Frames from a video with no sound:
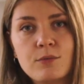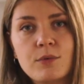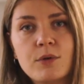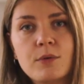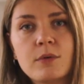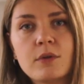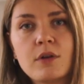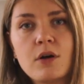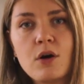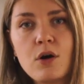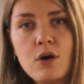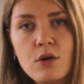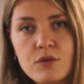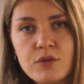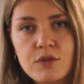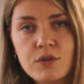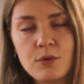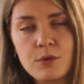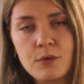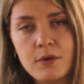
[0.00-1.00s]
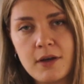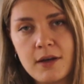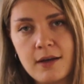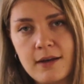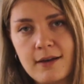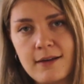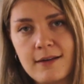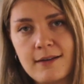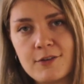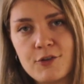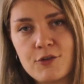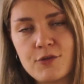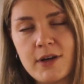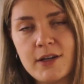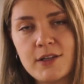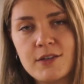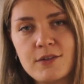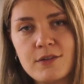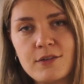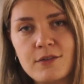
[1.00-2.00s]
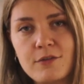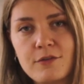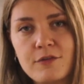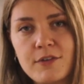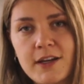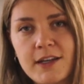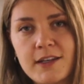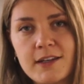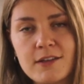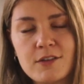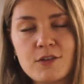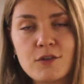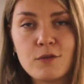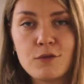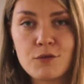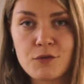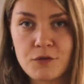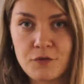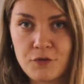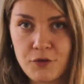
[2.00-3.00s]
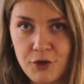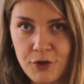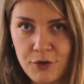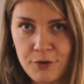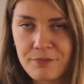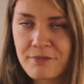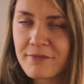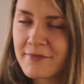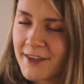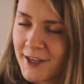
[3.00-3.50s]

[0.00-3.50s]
We will also try to find a solution for you.